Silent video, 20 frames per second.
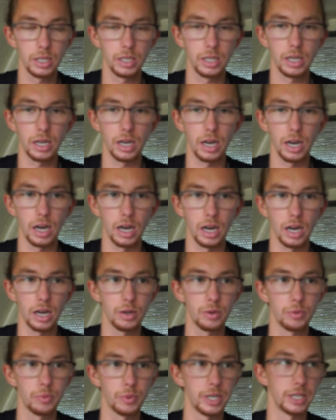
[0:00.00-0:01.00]

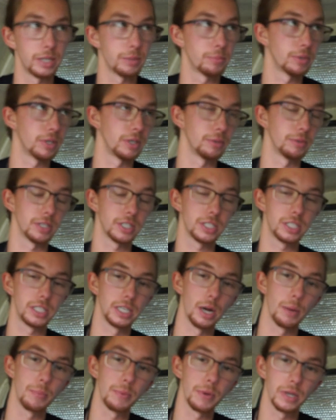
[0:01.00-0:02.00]
where you can pretty much
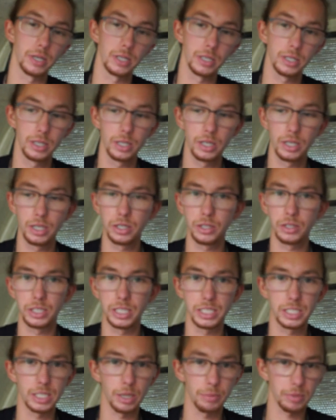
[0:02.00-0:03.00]
sit up in. You
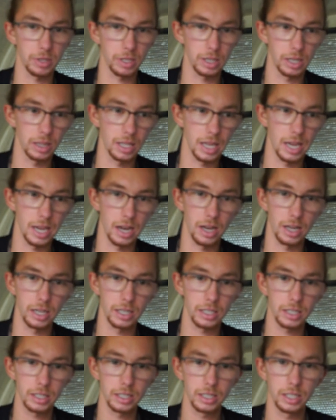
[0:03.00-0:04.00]
need something to lay
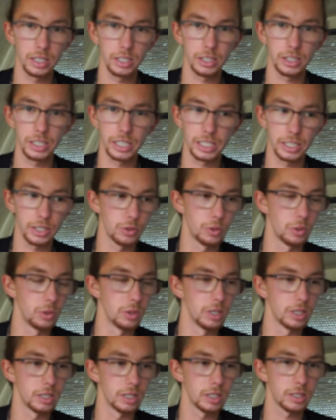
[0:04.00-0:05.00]
on. You need a
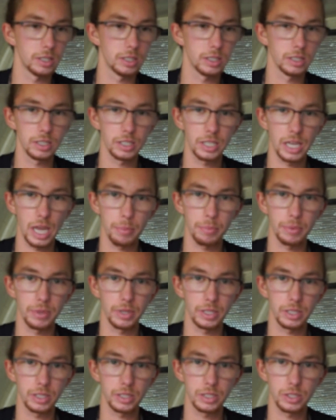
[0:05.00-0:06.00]
cooler,
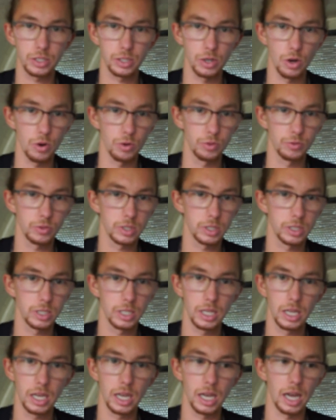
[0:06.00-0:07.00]
camping stoves,
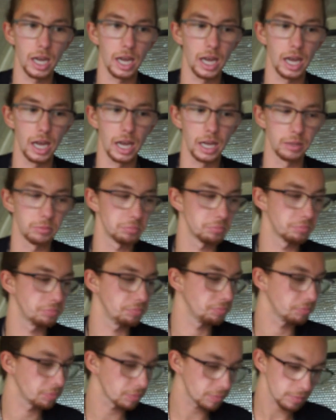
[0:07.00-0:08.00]
and
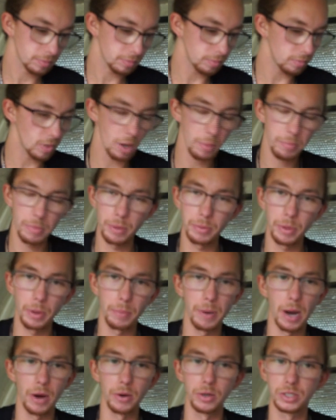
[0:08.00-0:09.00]
maybe a
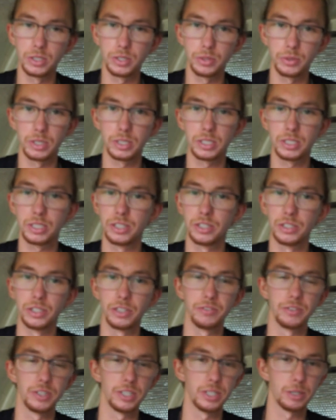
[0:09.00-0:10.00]
power source. You don't
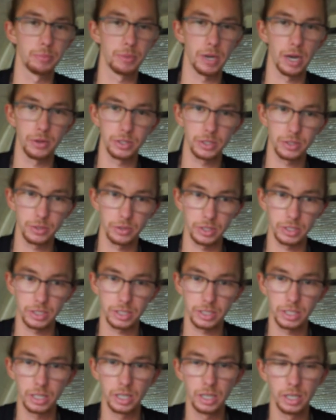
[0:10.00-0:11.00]
even need a power
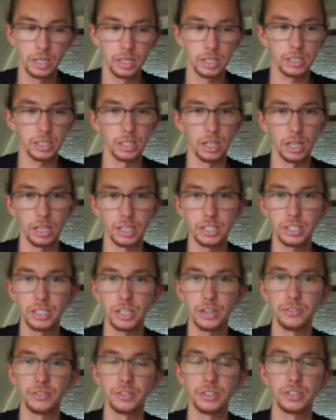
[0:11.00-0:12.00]
source. There's a lot of
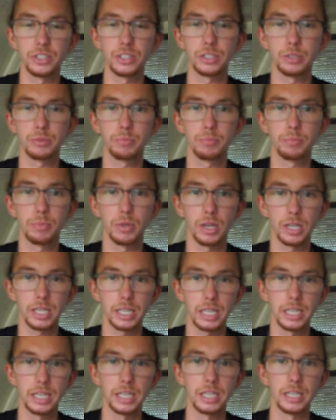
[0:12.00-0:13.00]
stuff you can just plug
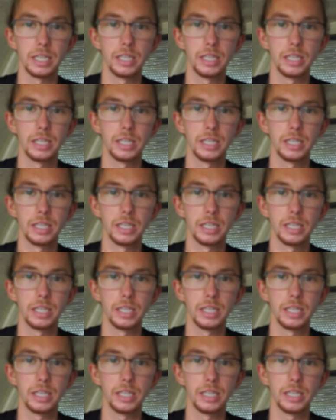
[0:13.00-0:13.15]
it in